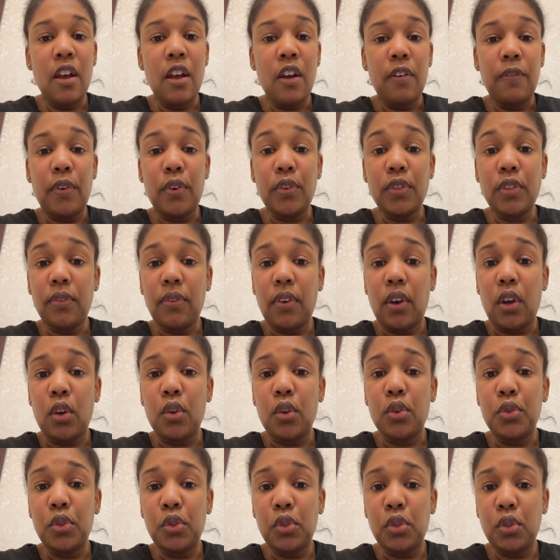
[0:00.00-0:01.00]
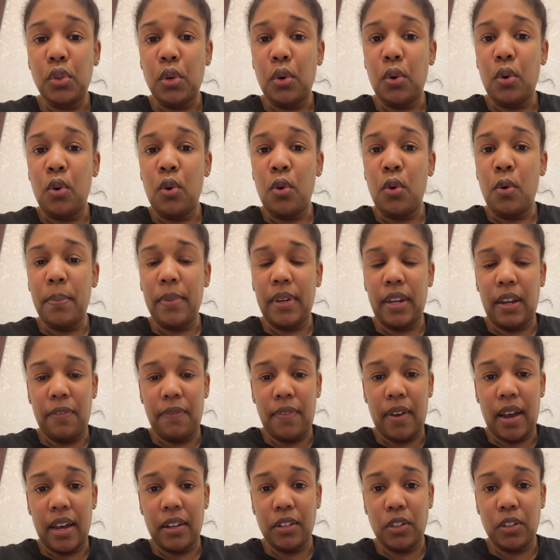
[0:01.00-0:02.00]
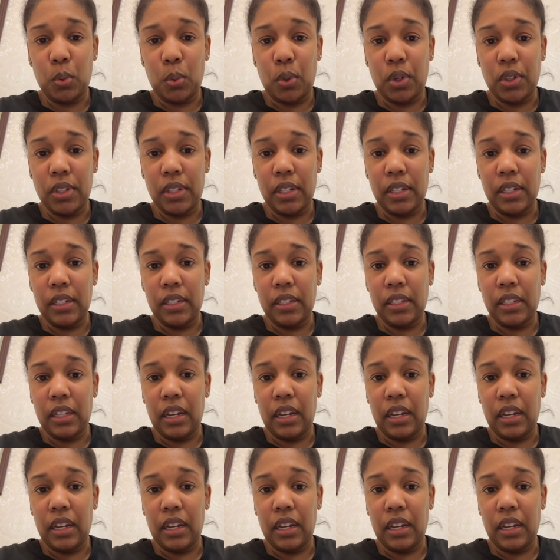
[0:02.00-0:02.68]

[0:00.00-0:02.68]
first of all, so many fat sources.